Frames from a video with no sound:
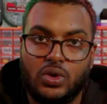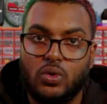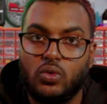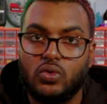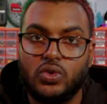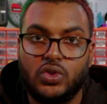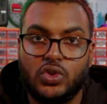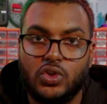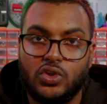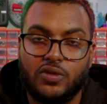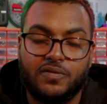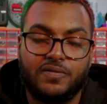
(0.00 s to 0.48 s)
and all
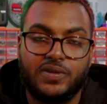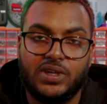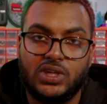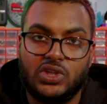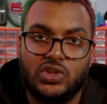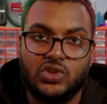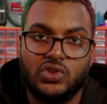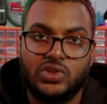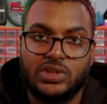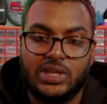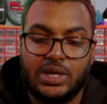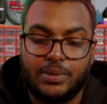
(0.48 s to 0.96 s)
the new
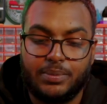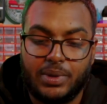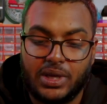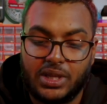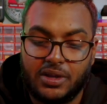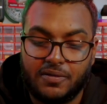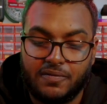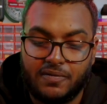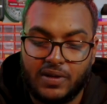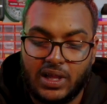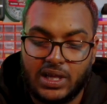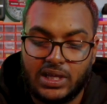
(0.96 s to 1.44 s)
features that
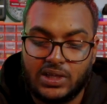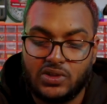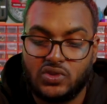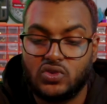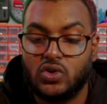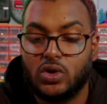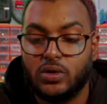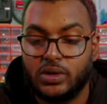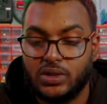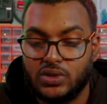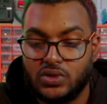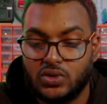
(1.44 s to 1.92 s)
Betafly is
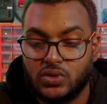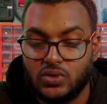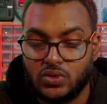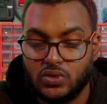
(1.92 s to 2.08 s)
going to